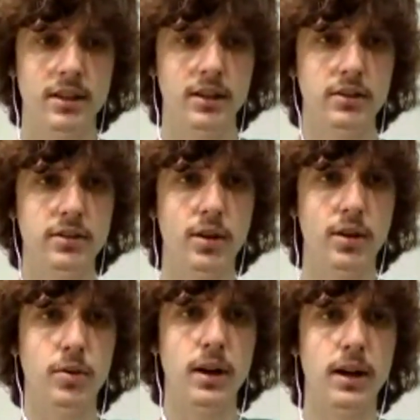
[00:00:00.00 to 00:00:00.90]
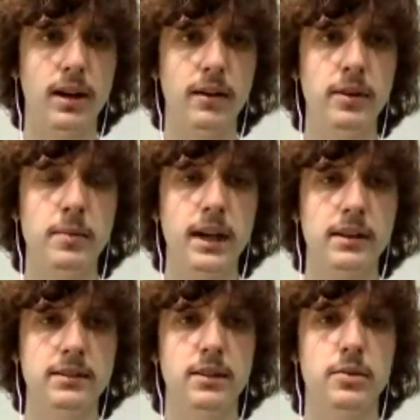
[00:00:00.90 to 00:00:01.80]
So if anybody has
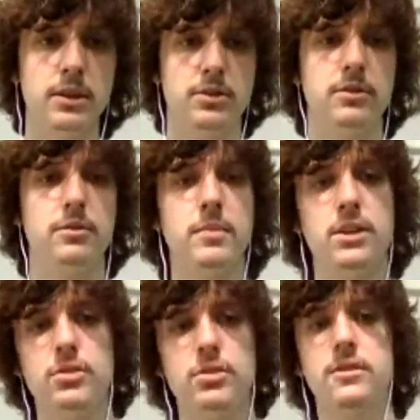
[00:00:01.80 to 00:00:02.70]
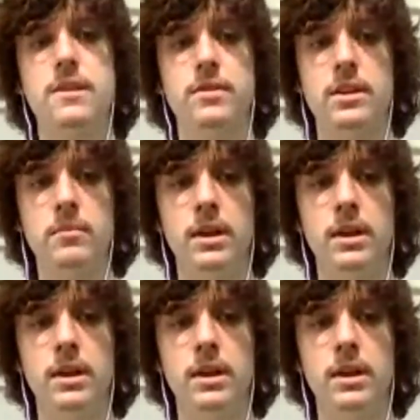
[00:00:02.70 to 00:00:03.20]
any questions, make sure to leave them